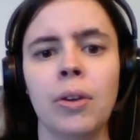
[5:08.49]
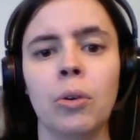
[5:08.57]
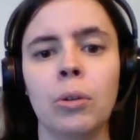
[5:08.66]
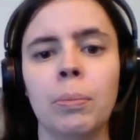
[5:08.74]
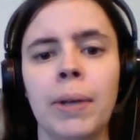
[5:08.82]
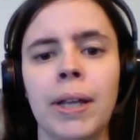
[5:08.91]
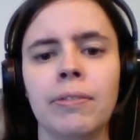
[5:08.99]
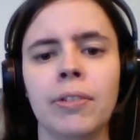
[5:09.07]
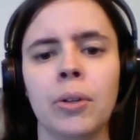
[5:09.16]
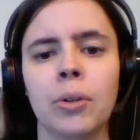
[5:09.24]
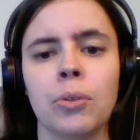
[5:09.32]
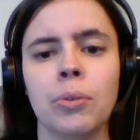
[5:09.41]
Old Banff
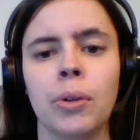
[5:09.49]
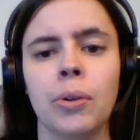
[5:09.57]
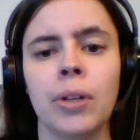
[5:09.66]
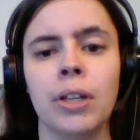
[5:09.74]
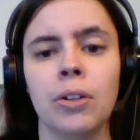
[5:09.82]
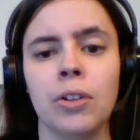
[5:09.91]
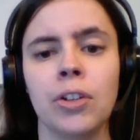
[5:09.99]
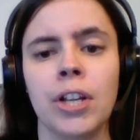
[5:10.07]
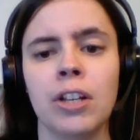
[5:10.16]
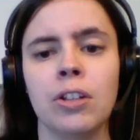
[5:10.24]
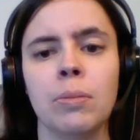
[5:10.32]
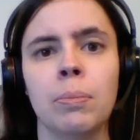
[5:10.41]
Coach Road
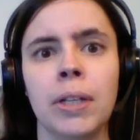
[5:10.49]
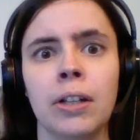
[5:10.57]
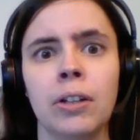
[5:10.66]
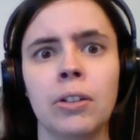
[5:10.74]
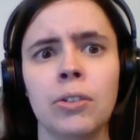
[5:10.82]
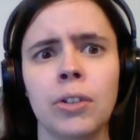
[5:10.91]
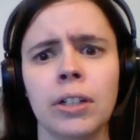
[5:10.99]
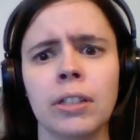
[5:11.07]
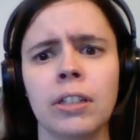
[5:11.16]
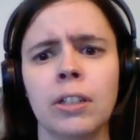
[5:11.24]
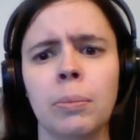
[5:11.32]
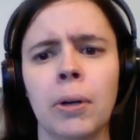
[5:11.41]
interchange being constructed
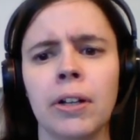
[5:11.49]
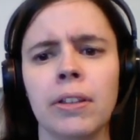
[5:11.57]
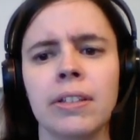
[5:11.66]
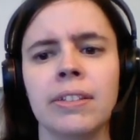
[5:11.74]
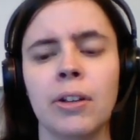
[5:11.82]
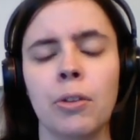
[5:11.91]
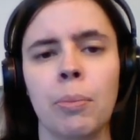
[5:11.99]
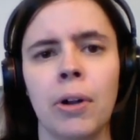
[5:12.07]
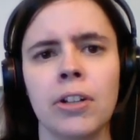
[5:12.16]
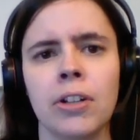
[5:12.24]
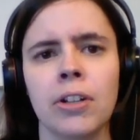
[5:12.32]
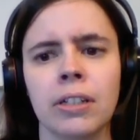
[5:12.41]
as part of the South
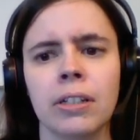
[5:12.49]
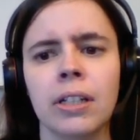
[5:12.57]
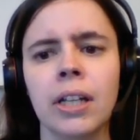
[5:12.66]
project,